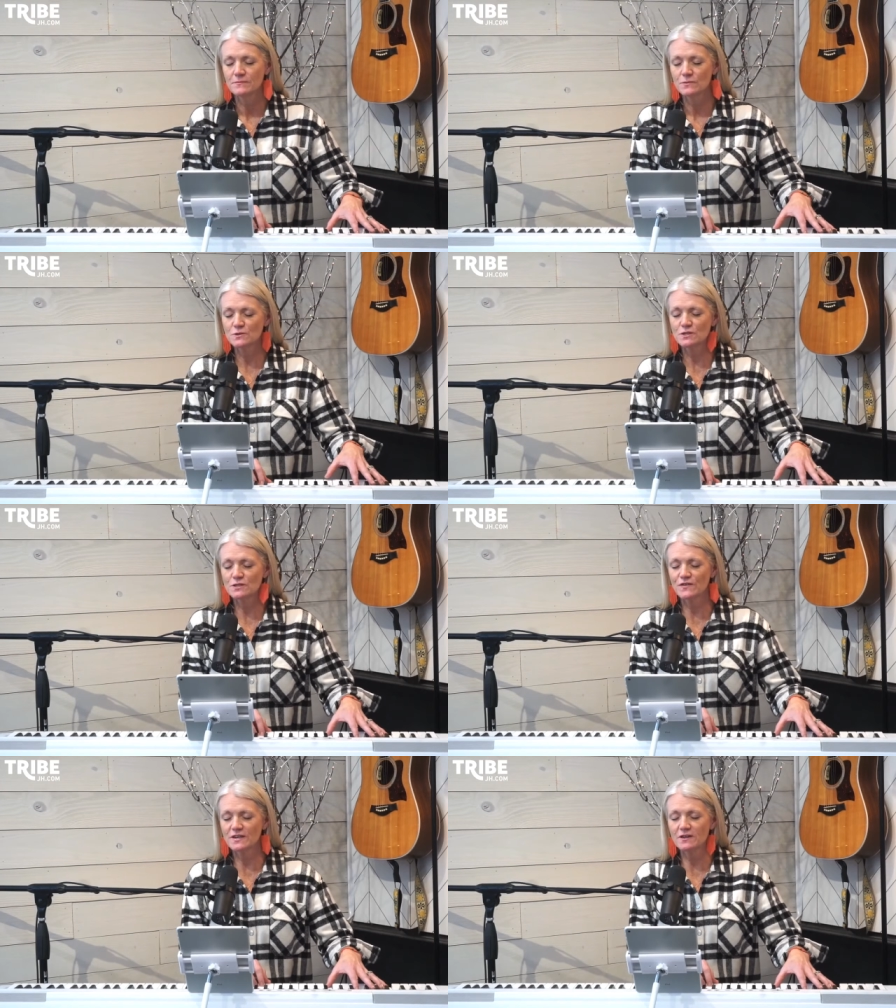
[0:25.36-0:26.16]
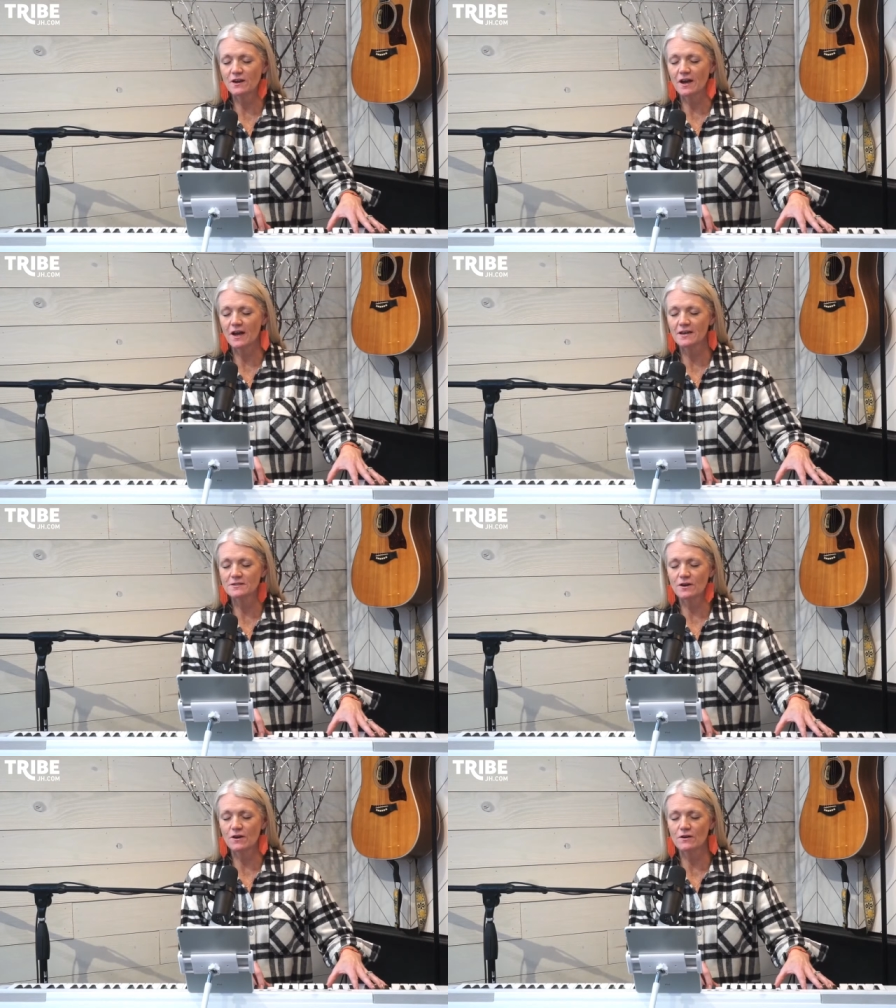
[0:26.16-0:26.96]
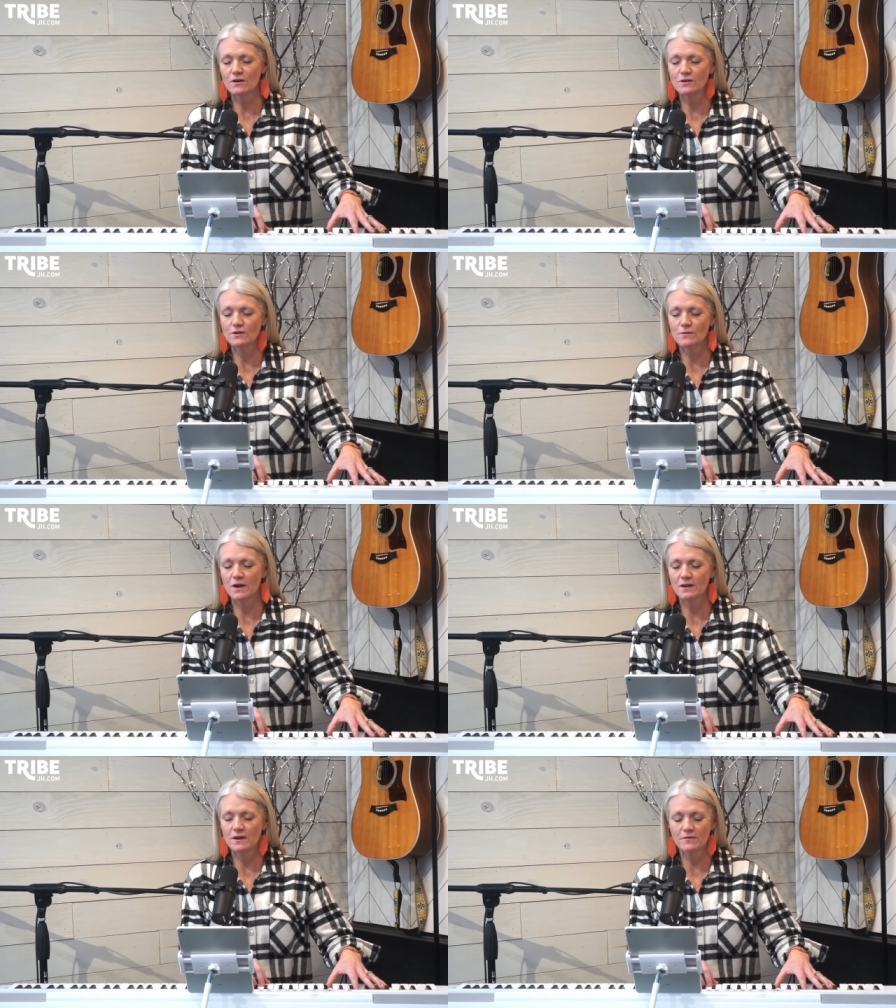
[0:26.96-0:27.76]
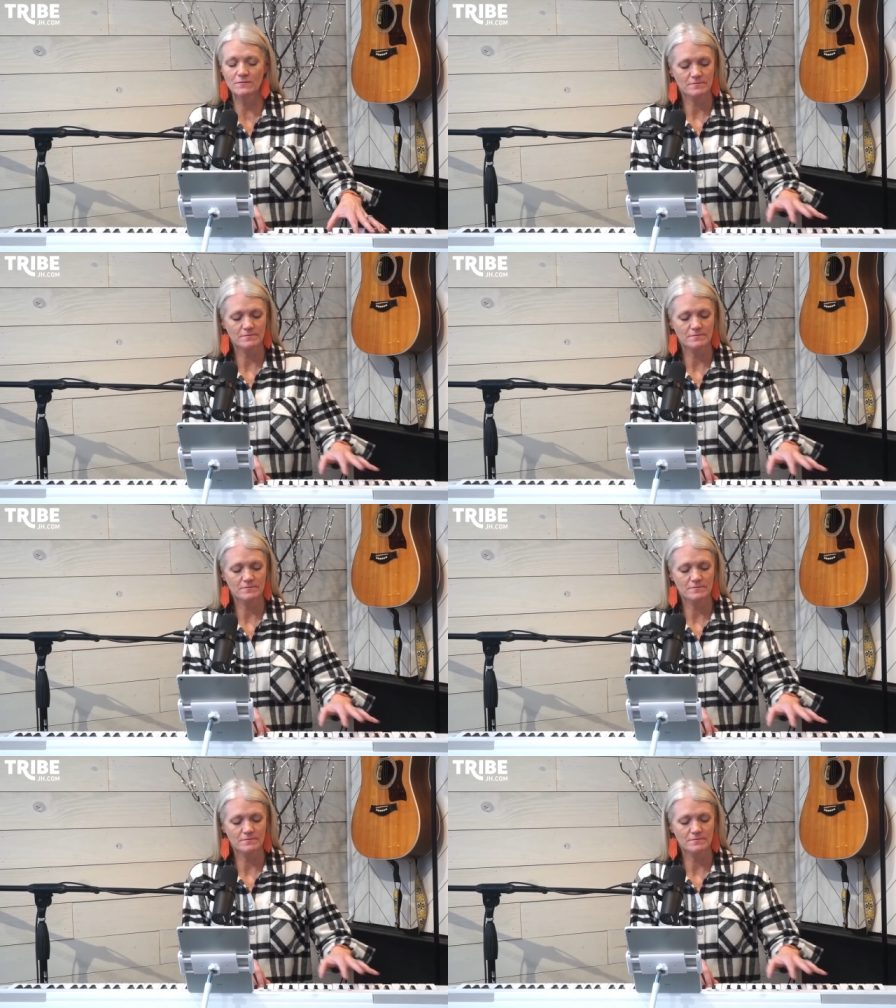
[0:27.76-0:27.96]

Would you just fix our eyes, our heart on you right now?